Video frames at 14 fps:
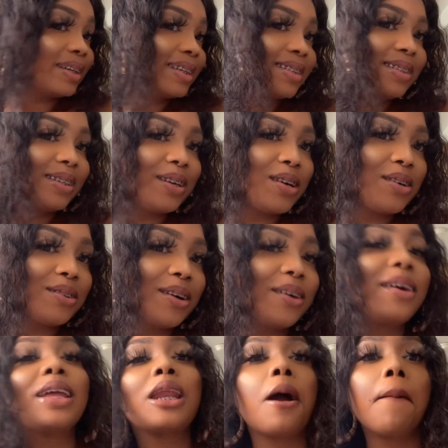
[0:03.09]
It's your girl,
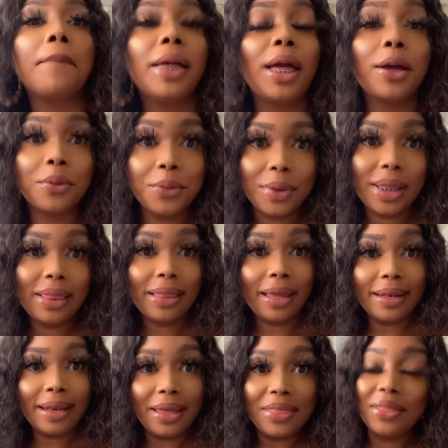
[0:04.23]
and I'm back with
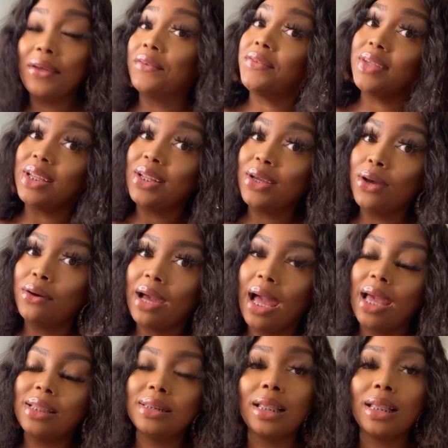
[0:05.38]
another video, guys.